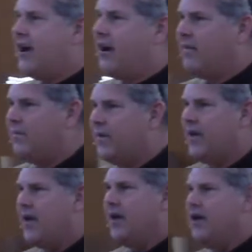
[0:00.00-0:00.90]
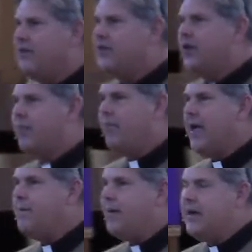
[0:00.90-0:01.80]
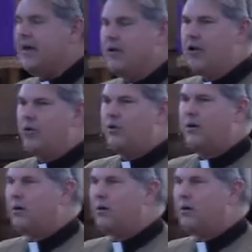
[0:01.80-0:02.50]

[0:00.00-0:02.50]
there, there may be you know,